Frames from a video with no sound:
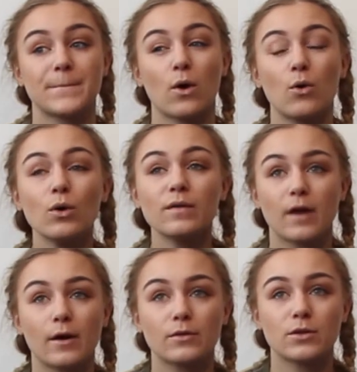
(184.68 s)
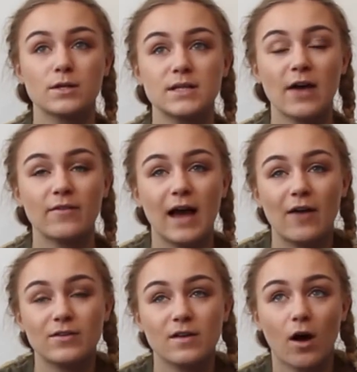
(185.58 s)
Also, just having
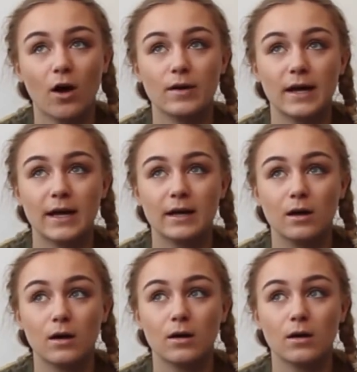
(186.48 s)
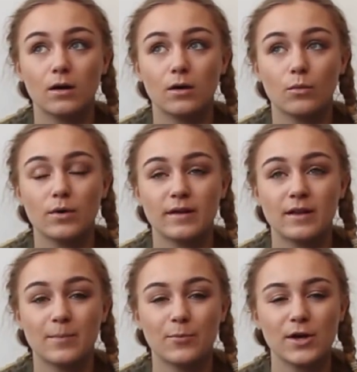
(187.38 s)
Avatara in was
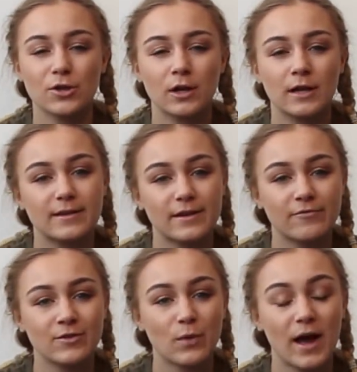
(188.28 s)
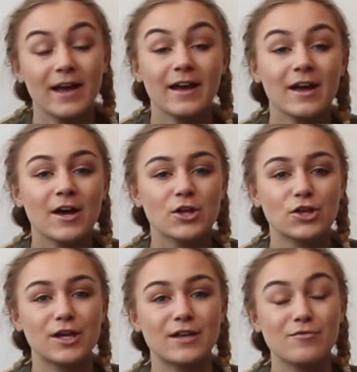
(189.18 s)
inspirational in a different way.
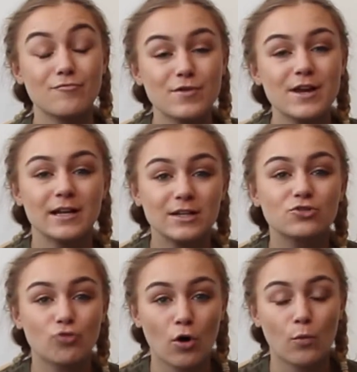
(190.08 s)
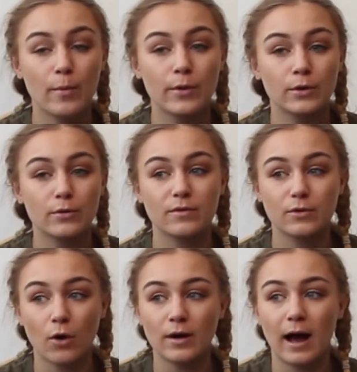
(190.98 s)
She is a really strong woman who's
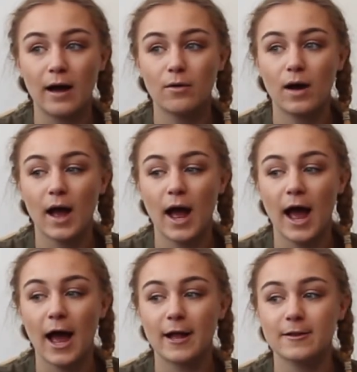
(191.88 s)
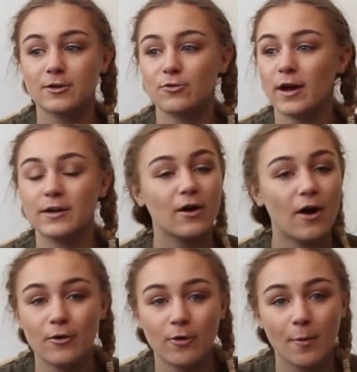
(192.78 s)
gone out and created her
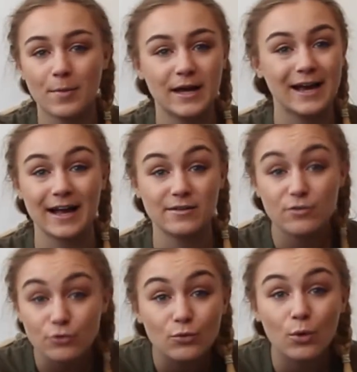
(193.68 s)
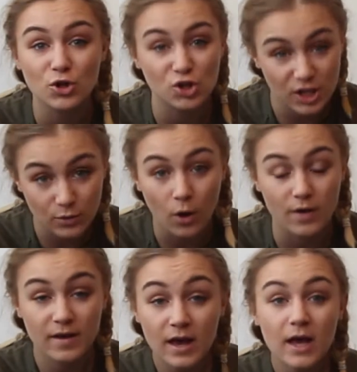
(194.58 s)
own company and gets to do what she
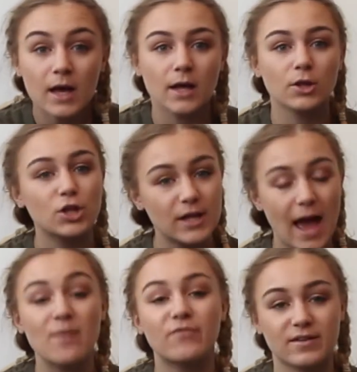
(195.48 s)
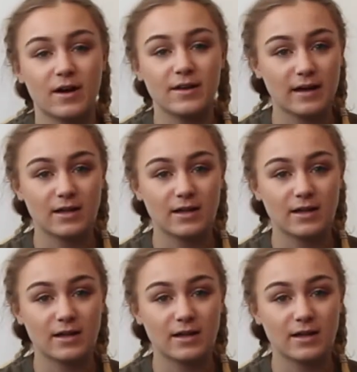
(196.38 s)
wants, and she emphasised that